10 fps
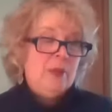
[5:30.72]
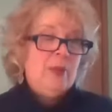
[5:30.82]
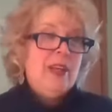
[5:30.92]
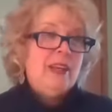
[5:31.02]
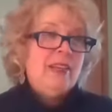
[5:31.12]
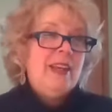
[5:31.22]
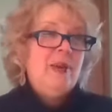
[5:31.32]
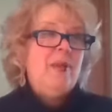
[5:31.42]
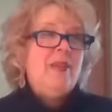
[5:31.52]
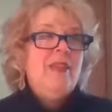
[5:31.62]
pretty
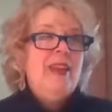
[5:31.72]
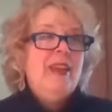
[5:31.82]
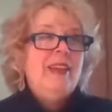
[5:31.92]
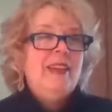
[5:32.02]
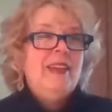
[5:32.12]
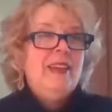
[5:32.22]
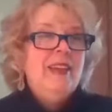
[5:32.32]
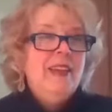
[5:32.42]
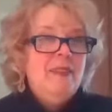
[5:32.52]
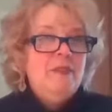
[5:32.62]
exciting within that uh,
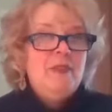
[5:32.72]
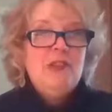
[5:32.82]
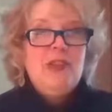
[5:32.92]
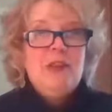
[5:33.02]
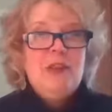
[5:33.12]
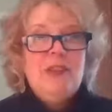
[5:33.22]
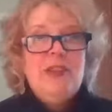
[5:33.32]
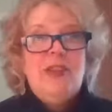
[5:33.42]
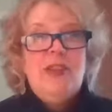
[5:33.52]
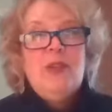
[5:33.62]
first hour to
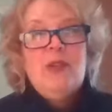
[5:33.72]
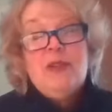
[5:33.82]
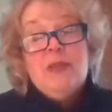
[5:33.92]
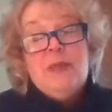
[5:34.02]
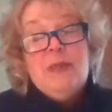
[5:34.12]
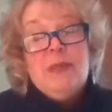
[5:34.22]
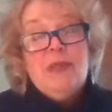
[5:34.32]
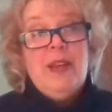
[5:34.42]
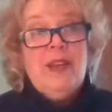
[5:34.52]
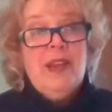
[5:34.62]
see all the orders come through
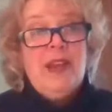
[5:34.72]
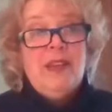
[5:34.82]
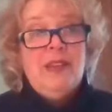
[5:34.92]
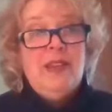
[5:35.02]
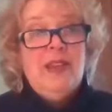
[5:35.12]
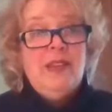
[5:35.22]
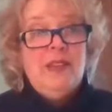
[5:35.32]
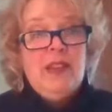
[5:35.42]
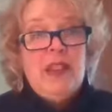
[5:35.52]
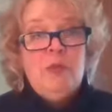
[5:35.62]
that you know like i said
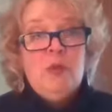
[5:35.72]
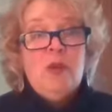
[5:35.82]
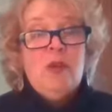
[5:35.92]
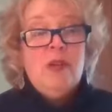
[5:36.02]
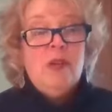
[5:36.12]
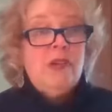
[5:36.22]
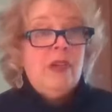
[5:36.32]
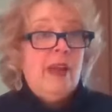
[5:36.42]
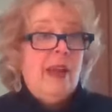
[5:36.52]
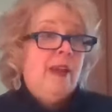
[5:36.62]
that's eight more orders
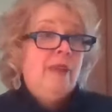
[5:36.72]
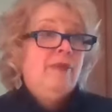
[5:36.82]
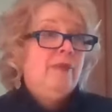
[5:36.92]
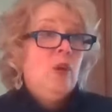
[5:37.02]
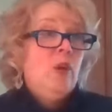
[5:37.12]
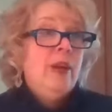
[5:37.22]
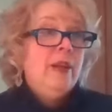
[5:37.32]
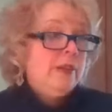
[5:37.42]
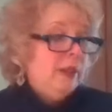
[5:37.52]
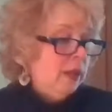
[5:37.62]
than i had going
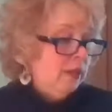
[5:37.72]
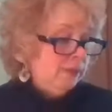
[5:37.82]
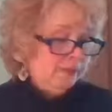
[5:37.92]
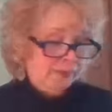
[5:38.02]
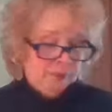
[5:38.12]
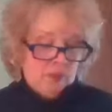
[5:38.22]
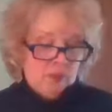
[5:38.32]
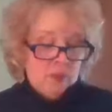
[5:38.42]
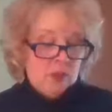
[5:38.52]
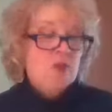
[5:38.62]
in today
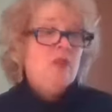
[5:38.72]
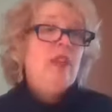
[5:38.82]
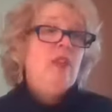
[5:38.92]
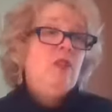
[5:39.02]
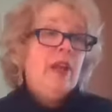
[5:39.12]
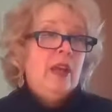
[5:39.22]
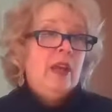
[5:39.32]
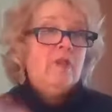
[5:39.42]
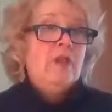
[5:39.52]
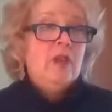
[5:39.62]
so thank you
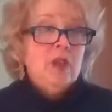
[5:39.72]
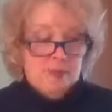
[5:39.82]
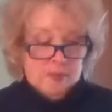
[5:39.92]
diana for um,